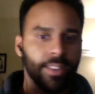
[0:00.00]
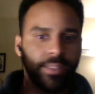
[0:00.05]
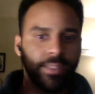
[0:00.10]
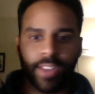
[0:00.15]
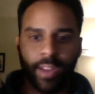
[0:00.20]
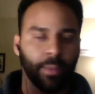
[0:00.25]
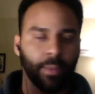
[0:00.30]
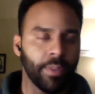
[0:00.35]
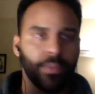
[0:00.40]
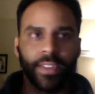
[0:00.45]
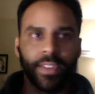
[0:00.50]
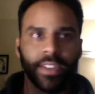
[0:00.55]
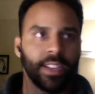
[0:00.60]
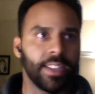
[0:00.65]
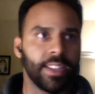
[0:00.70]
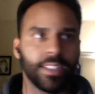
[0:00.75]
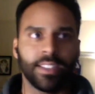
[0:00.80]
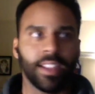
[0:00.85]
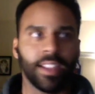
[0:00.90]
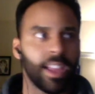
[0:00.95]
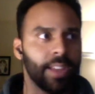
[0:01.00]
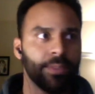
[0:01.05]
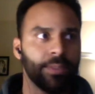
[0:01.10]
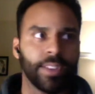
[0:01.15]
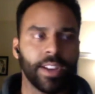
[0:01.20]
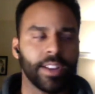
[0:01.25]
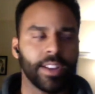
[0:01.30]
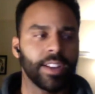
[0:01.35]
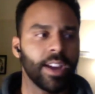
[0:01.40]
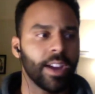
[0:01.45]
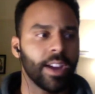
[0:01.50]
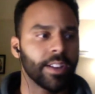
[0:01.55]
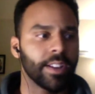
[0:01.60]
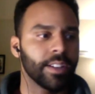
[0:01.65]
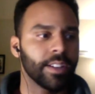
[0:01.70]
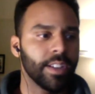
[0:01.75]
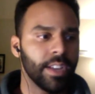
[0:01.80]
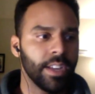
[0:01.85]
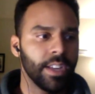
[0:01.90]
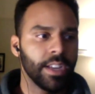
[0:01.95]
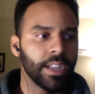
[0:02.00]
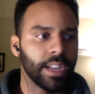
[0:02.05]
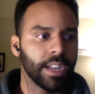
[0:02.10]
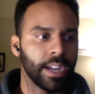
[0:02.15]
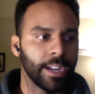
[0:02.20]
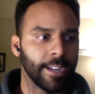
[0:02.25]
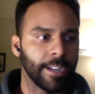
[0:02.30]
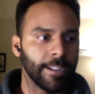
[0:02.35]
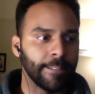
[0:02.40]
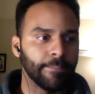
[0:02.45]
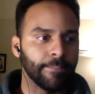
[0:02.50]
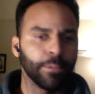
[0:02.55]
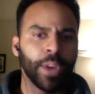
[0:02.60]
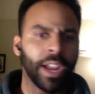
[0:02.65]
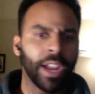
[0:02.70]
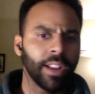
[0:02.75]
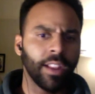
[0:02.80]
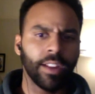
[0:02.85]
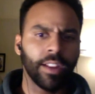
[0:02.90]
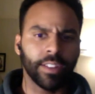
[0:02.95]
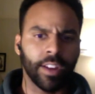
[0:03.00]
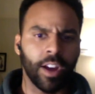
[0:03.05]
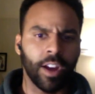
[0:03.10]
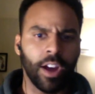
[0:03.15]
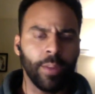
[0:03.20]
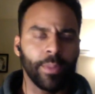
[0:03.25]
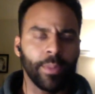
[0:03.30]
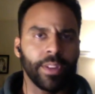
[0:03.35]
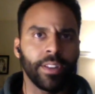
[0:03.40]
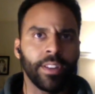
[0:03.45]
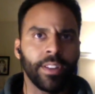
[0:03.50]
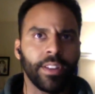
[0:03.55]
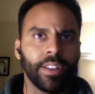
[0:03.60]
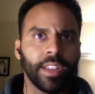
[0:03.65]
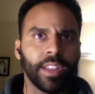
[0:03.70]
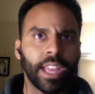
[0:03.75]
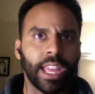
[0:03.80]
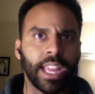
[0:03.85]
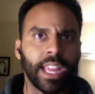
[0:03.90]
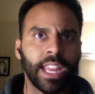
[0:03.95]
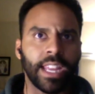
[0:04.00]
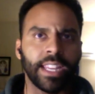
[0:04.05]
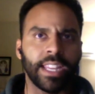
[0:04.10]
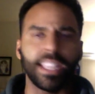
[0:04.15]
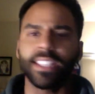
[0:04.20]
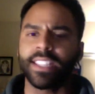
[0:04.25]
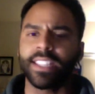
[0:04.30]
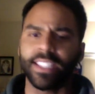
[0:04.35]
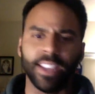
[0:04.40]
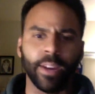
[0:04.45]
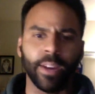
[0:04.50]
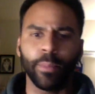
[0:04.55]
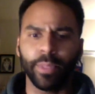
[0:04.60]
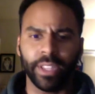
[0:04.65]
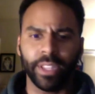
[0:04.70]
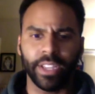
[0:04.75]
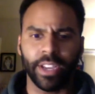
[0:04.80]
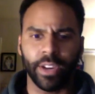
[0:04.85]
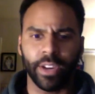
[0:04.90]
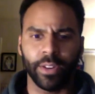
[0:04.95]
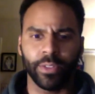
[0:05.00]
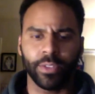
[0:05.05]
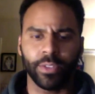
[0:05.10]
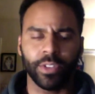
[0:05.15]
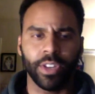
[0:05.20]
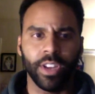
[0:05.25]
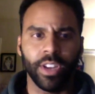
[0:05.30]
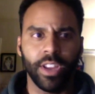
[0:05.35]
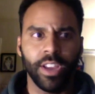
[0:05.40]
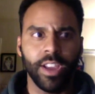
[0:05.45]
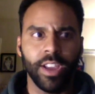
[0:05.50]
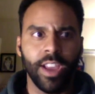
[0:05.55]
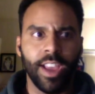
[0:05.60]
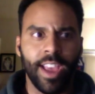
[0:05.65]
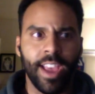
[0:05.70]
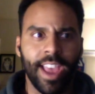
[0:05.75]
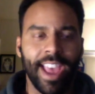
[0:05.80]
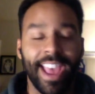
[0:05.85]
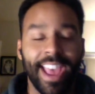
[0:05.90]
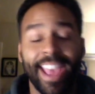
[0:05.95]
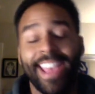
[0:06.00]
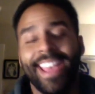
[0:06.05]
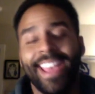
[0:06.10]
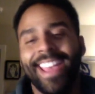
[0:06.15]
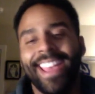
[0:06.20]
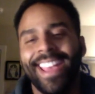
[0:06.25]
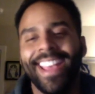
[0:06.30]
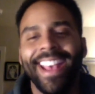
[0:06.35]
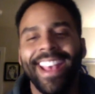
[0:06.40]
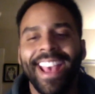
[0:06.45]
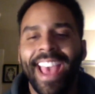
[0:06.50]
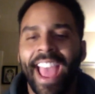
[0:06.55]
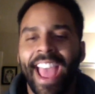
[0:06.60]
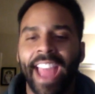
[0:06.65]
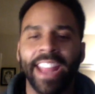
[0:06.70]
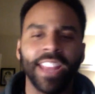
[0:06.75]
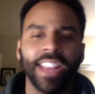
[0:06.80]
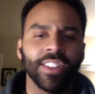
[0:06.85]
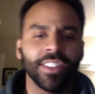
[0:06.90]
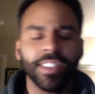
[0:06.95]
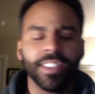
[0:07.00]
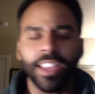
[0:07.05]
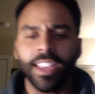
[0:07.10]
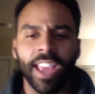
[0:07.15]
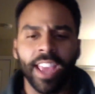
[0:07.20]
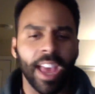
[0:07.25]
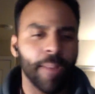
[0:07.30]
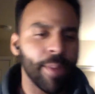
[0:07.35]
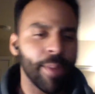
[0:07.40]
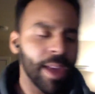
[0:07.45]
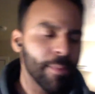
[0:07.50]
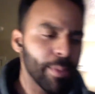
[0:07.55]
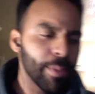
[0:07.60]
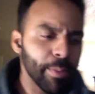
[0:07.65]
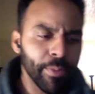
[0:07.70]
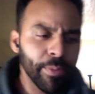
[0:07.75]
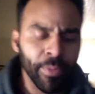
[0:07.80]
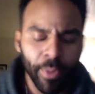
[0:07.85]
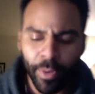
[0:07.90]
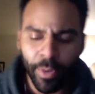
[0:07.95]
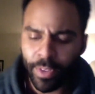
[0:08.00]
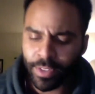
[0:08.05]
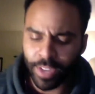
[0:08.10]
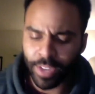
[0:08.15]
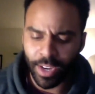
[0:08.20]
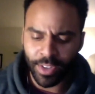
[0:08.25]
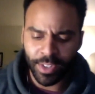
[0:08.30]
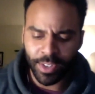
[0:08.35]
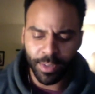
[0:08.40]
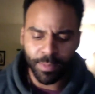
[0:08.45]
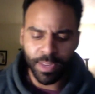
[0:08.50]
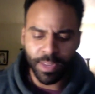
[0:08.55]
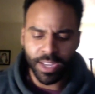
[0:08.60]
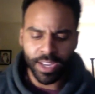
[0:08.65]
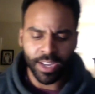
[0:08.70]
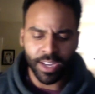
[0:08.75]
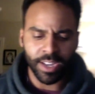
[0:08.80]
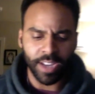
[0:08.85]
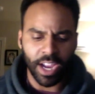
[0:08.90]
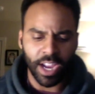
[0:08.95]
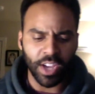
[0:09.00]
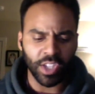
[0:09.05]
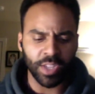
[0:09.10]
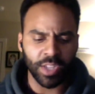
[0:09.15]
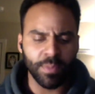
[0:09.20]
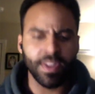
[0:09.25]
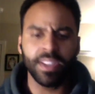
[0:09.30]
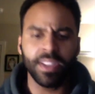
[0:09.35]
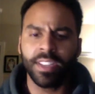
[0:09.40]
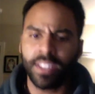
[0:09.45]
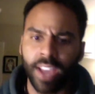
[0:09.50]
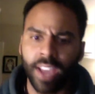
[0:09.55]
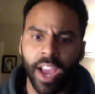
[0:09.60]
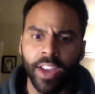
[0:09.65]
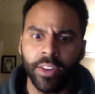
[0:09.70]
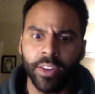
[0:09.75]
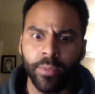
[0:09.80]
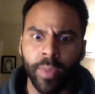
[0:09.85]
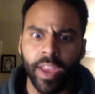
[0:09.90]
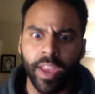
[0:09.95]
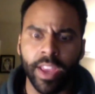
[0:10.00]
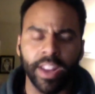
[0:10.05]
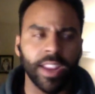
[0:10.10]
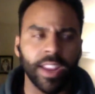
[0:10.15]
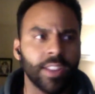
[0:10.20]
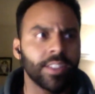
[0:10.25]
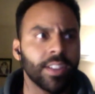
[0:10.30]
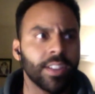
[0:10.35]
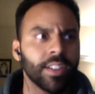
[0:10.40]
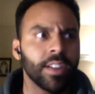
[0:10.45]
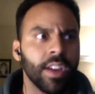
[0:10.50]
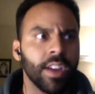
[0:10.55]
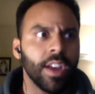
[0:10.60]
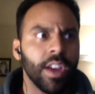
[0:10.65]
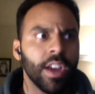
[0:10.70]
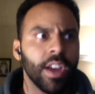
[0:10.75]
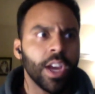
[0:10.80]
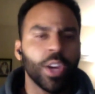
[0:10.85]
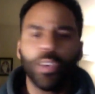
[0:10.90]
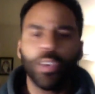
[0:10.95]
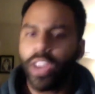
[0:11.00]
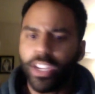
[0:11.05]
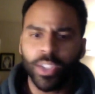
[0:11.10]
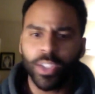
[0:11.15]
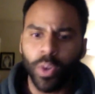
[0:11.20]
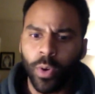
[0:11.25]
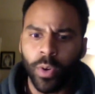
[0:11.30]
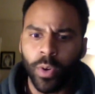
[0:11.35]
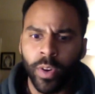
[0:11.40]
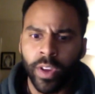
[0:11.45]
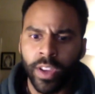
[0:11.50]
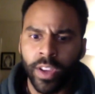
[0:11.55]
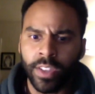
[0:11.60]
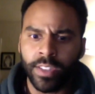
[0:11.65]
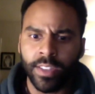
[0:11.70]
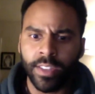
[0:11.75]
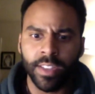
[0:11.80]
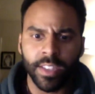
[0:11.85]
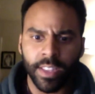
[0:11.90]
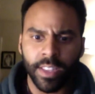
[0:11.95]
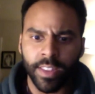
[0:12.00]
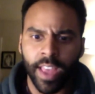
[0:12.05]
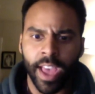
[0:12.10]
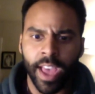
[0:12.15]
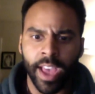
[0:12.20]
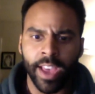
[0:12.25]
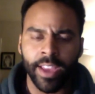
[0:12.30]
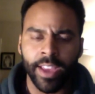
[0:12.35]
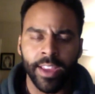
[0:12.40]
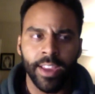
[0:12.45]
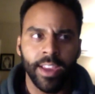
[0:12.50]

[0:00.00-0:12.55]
Talking about fitness, life, yada yada. We had a lot in common, and he's a tumbling coach. And he's just like, yeah, man. But before this, I used to be a designer, man. I used to create toys and this and that.